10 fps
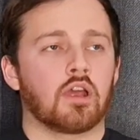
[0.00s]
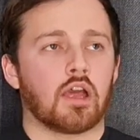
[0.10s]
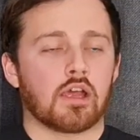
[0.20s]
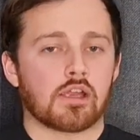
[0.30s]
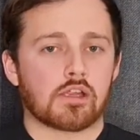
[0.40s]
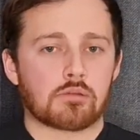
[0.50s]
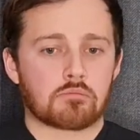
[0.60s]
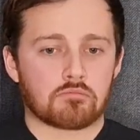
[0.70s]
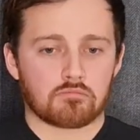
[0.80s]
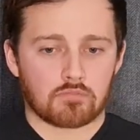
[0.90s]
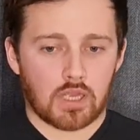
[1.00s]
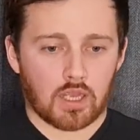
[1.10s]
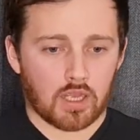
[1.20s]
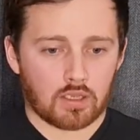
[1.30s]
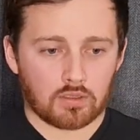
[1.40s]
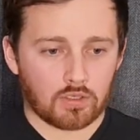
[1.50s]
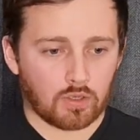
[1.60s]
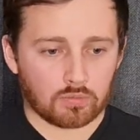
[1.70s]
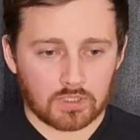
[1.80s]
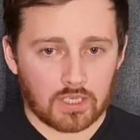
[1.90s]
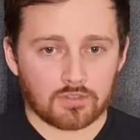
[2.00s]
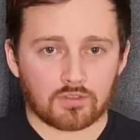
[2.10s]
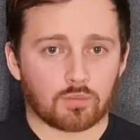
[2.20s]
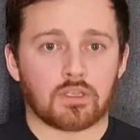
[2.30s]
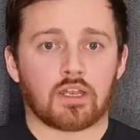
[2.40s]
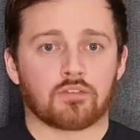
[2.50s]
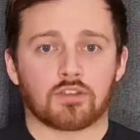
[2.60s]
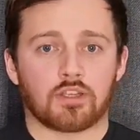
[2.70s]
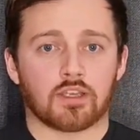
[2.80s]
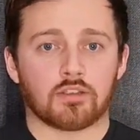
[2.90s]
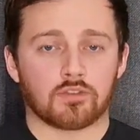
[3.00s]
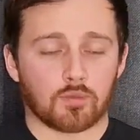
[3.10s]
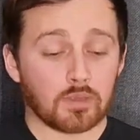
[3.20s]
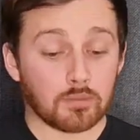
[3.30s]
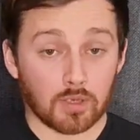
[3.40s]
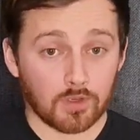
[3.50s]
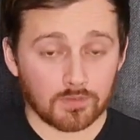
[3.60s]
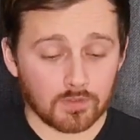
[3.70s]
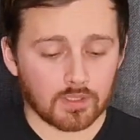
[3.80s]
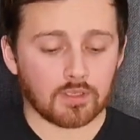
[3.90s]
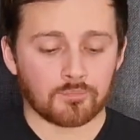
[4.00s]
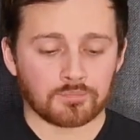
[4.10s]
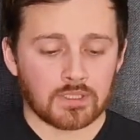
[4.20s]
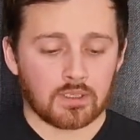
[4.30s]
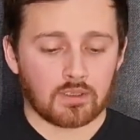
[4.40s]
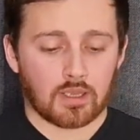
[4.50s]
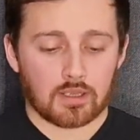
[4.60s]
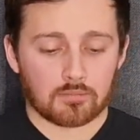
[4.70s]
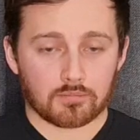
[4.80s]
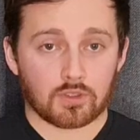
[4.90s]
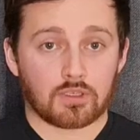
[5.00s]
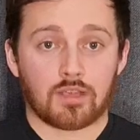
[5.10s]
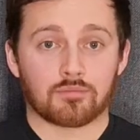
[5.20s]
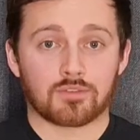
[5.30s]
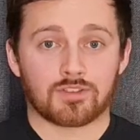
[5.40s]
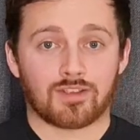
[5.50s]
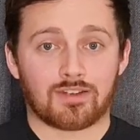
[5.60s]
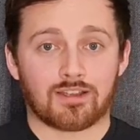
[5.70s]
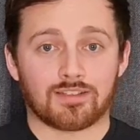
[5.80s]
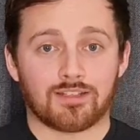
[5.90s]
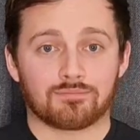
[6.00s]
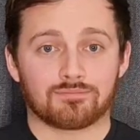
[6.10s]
you know, nice sweet aftertaste for me personally. So yeah, 7 out of 10.